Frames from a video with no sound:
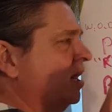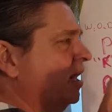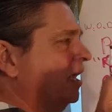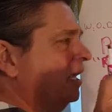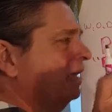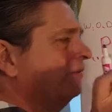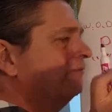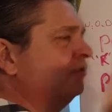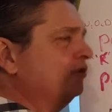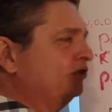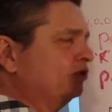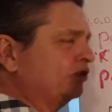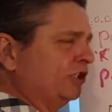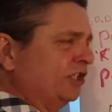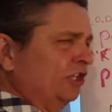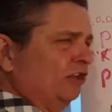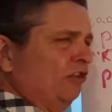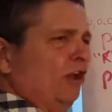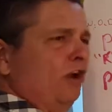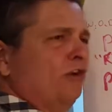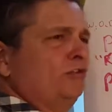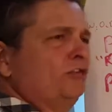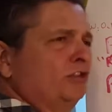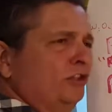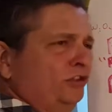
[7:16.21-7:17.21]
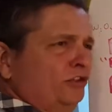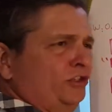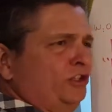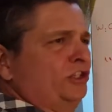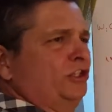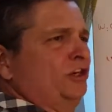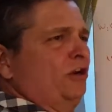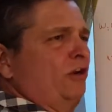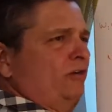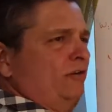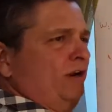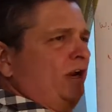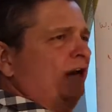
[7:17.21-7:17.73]
if you still owned your
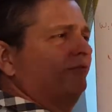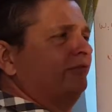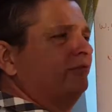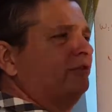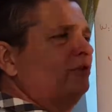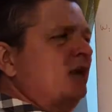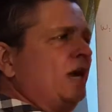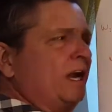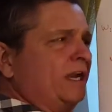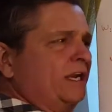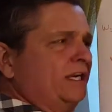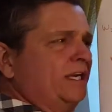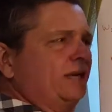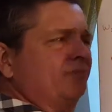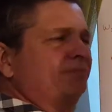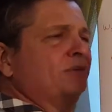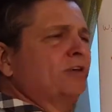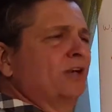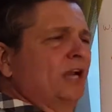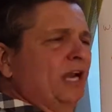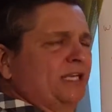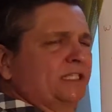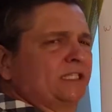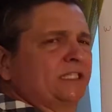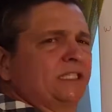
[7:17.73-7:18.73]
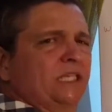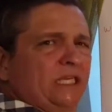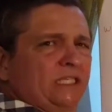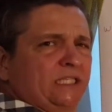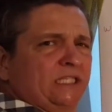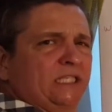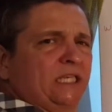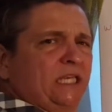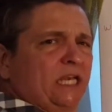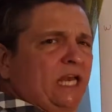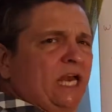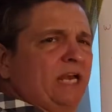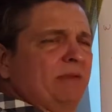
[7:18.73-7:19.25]
shirt after you added up your assets
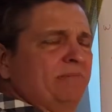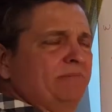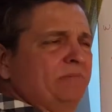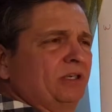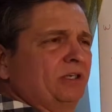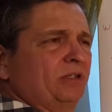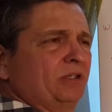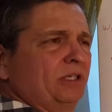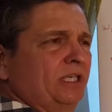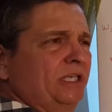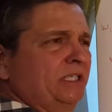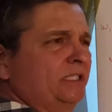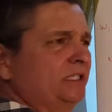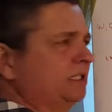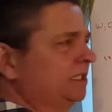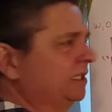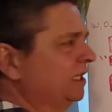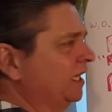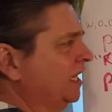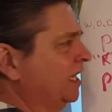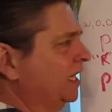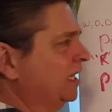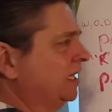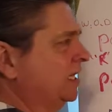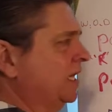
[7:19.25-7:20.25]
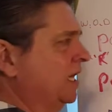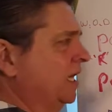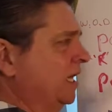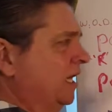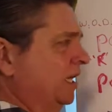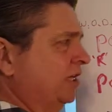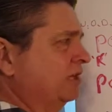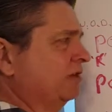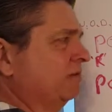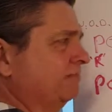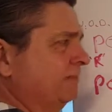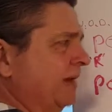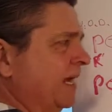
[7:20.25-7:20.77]
and liabilities and,
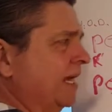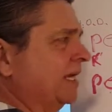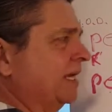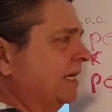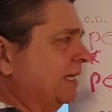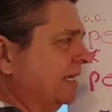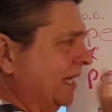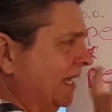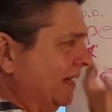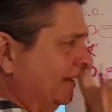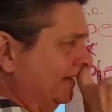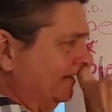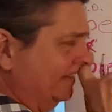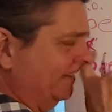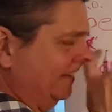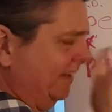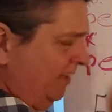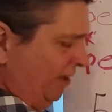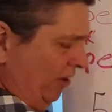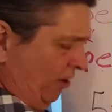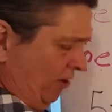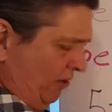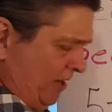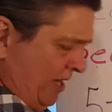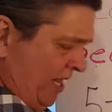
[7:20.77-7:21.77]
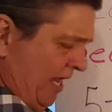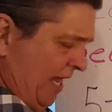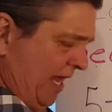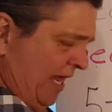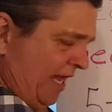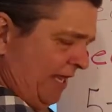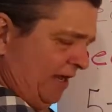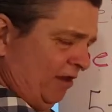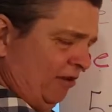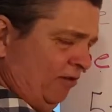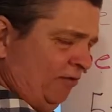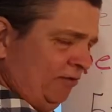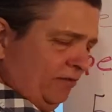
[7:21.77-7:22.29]
and your bank account and everything, and all you
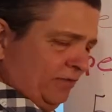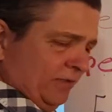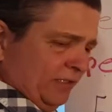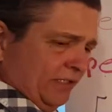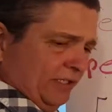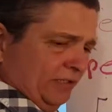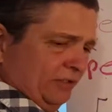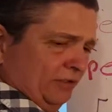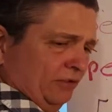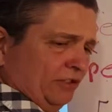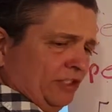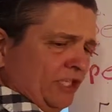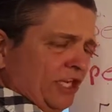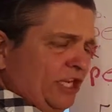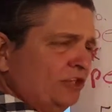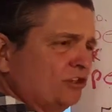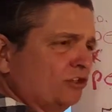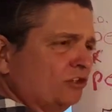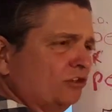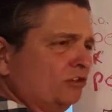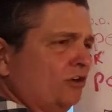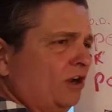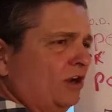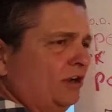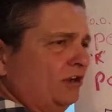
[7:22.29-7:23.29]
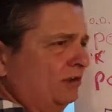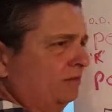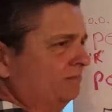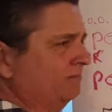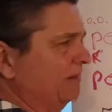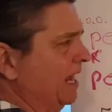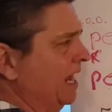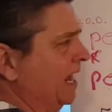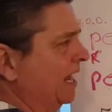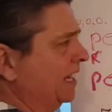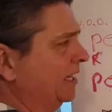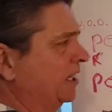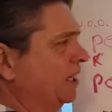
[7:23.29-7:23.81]
had owned was a little t-shirt on your
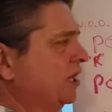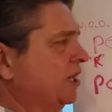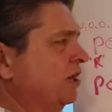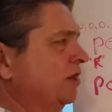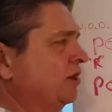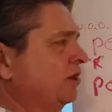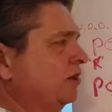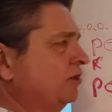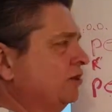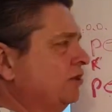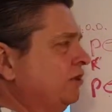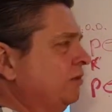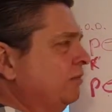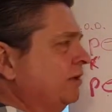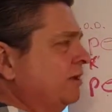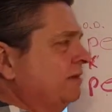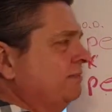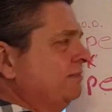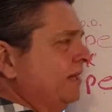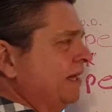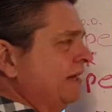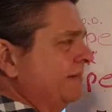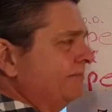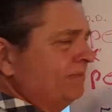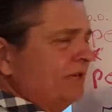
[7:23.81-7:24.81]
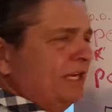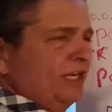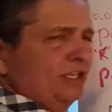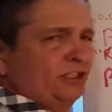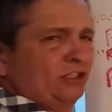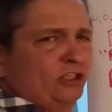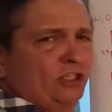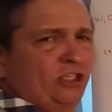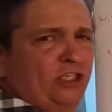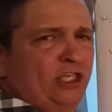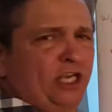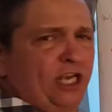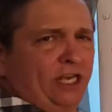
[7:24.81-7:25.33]
back, you would have been a piece
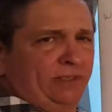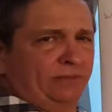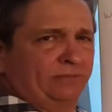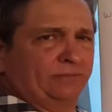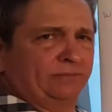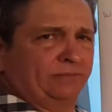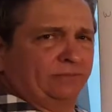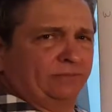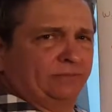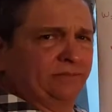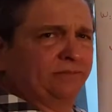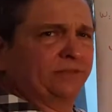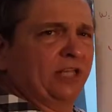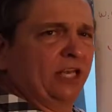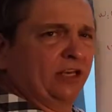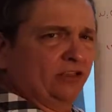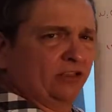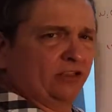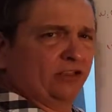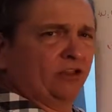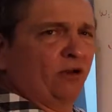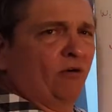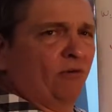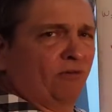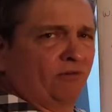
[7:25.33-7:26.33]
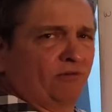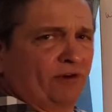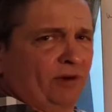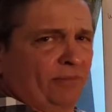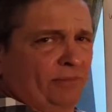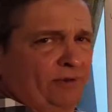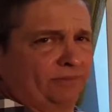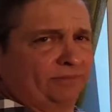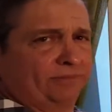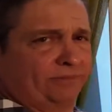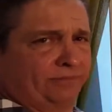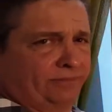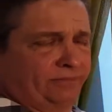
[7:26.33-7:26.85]
of shit that stole from
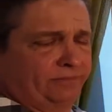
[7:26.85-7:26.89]
them.